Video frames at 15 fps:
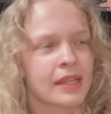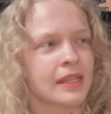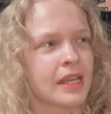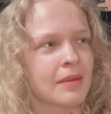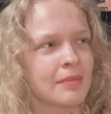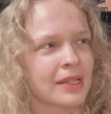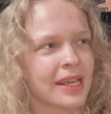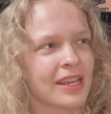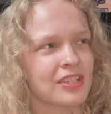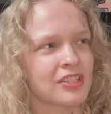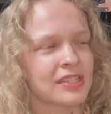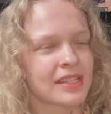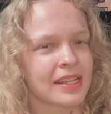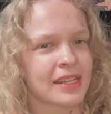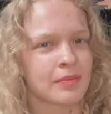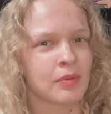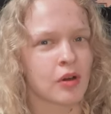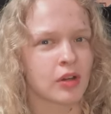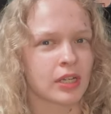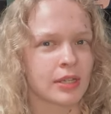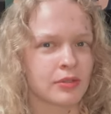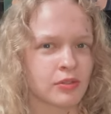The implication is that the
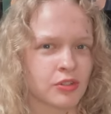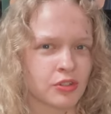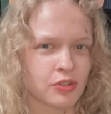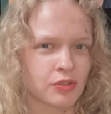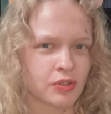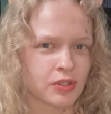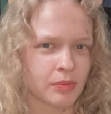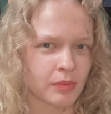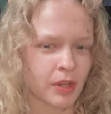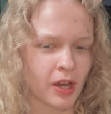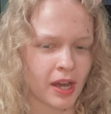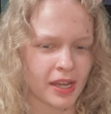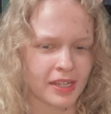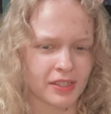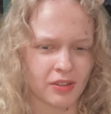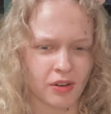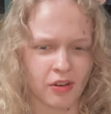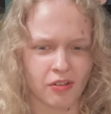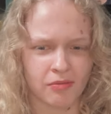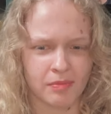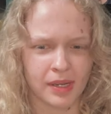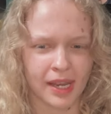apocalypse was due to some kind
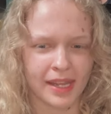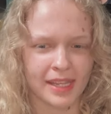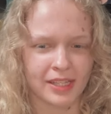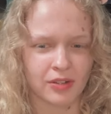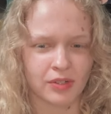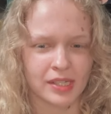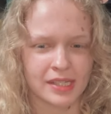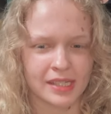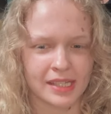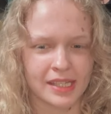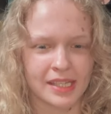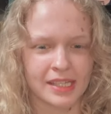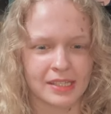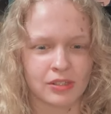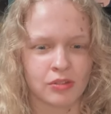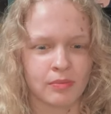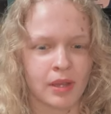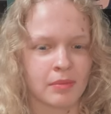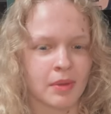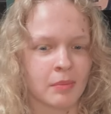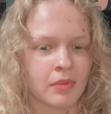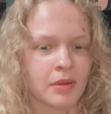of plague or disease to
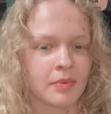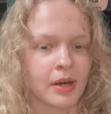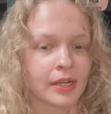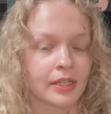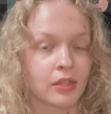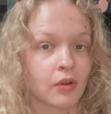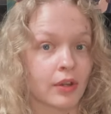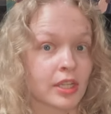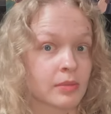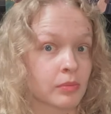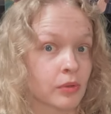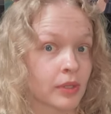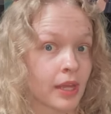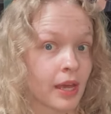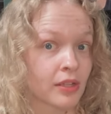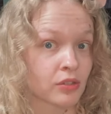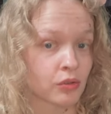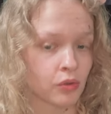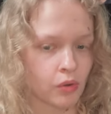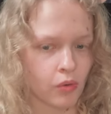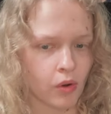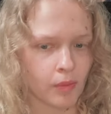my memory, but I did not explore that at
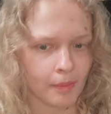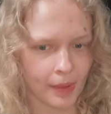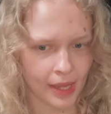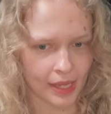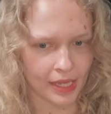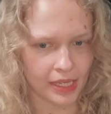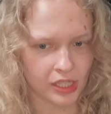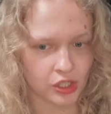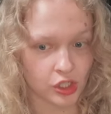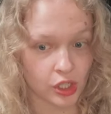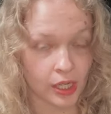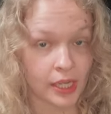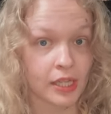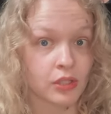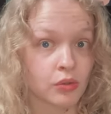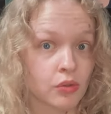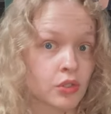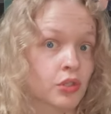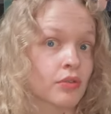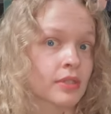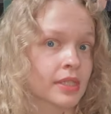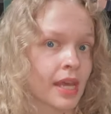all on page. It is
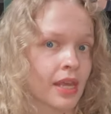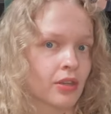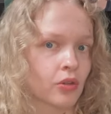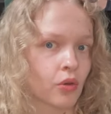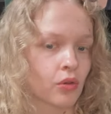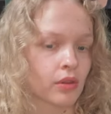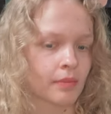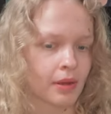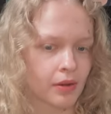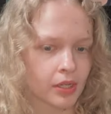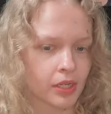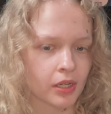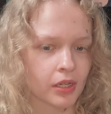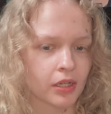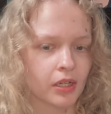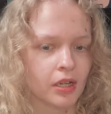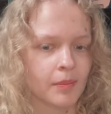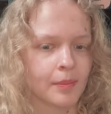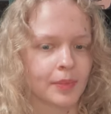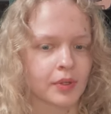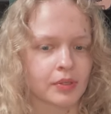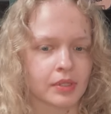also set in North America,
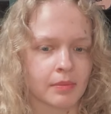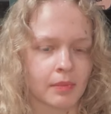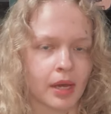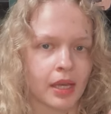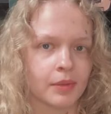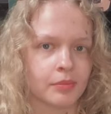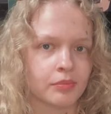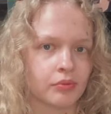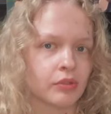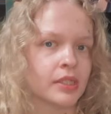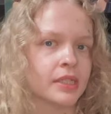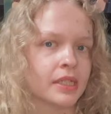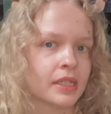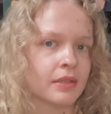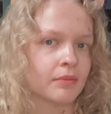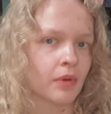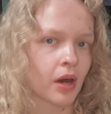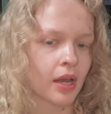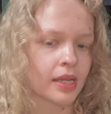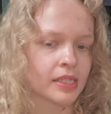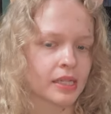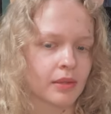because in my preteen
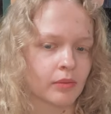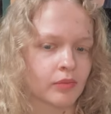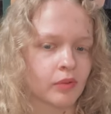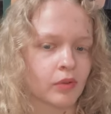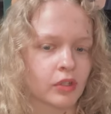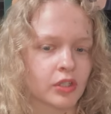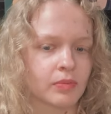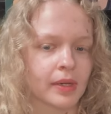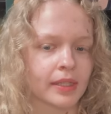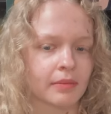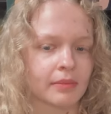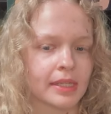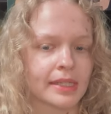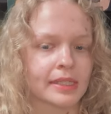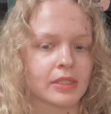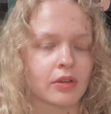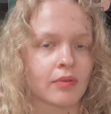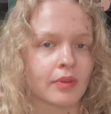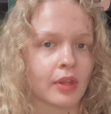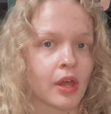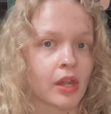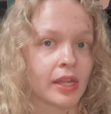mind, influenced by the media of
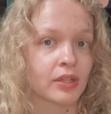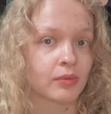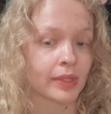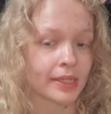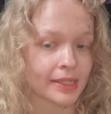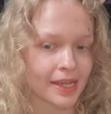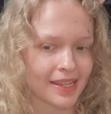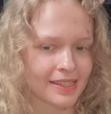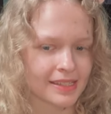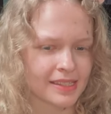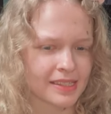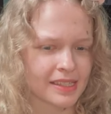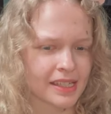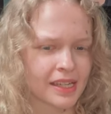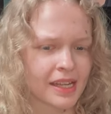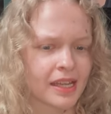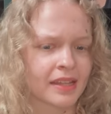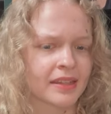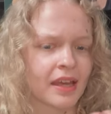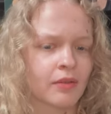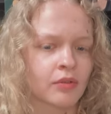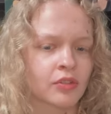the early twenty tens,
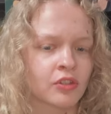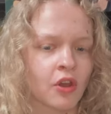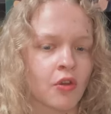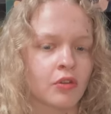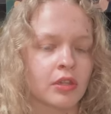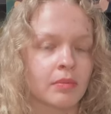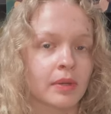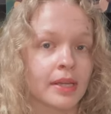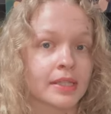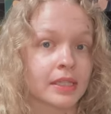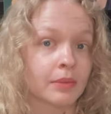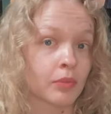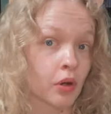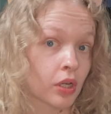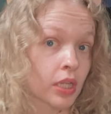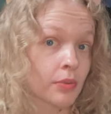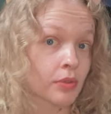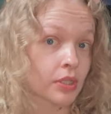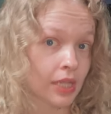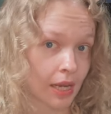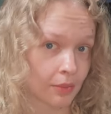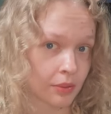that was the only place an apocalypse
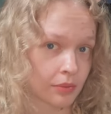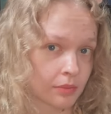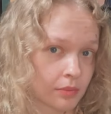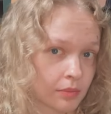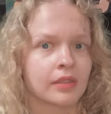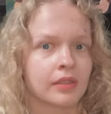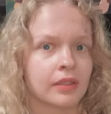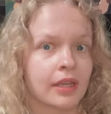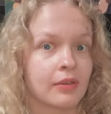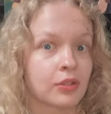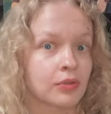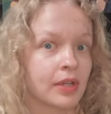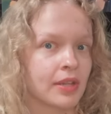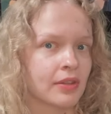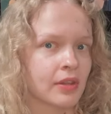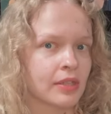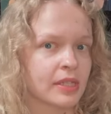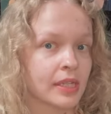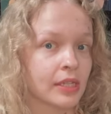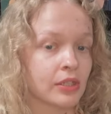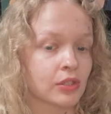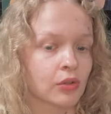could happen. It was twenty
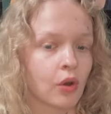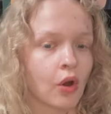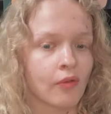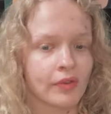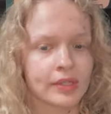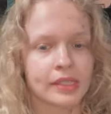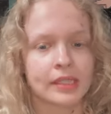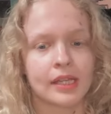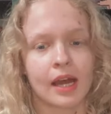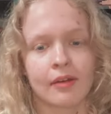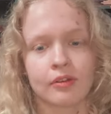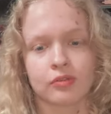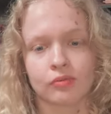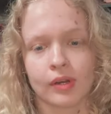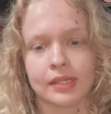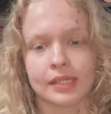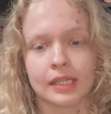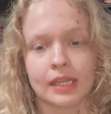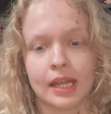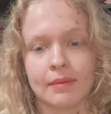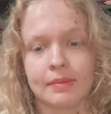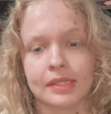thirteen, so obviously I was writing
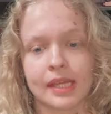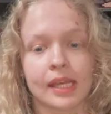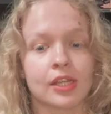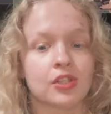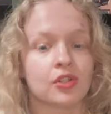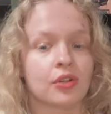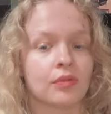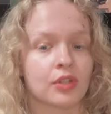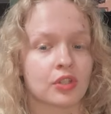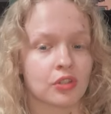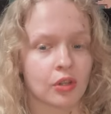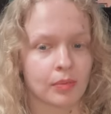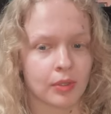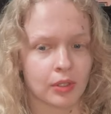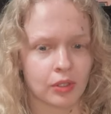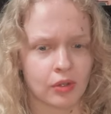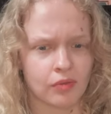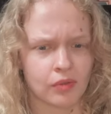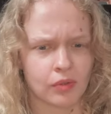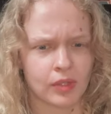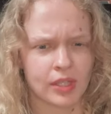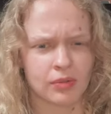in the imitation of a dystopian
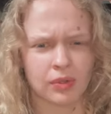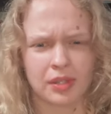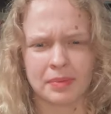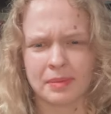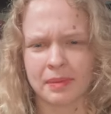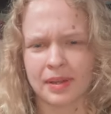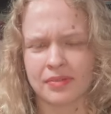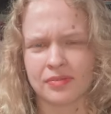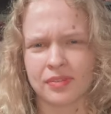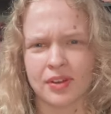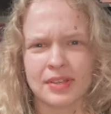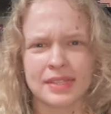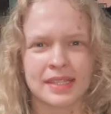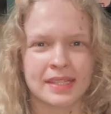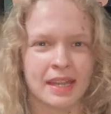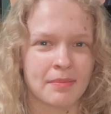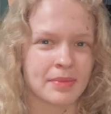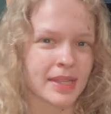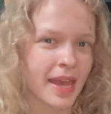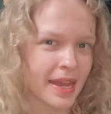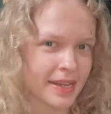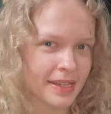novel. This would have been my first
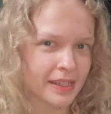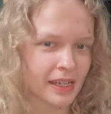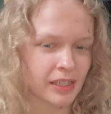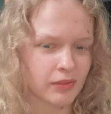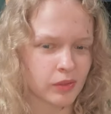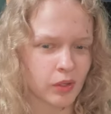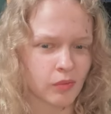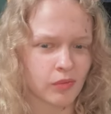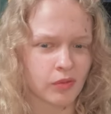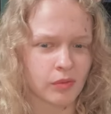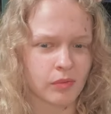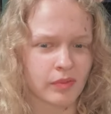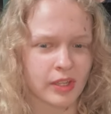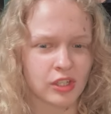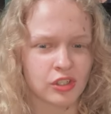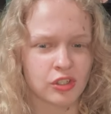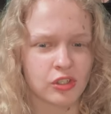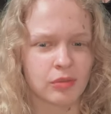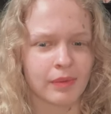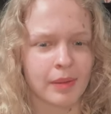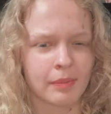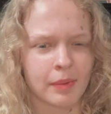attempt at any kind of long-form fiction
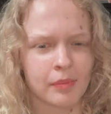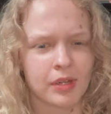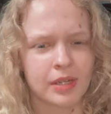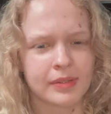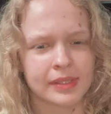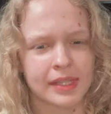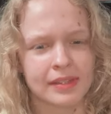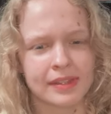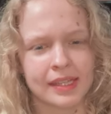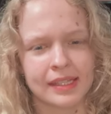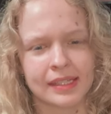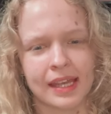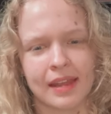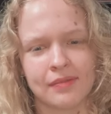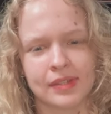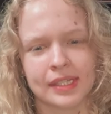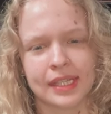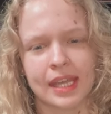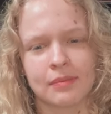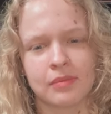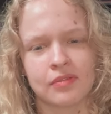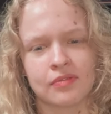to my memory, because I think that everything
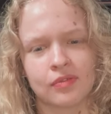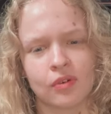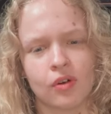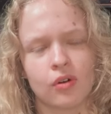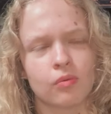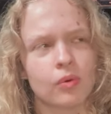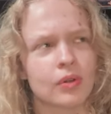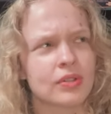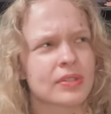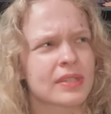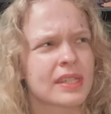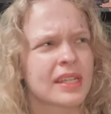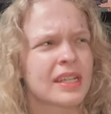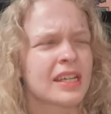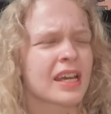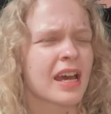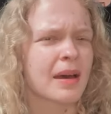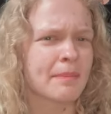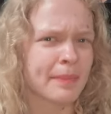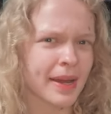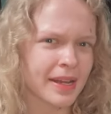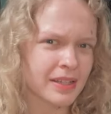came before was
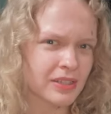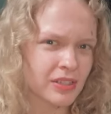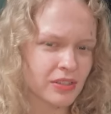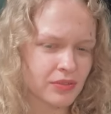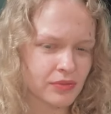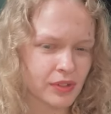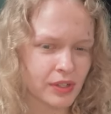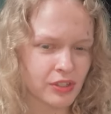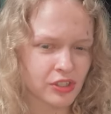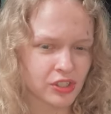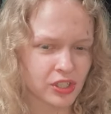abandoned first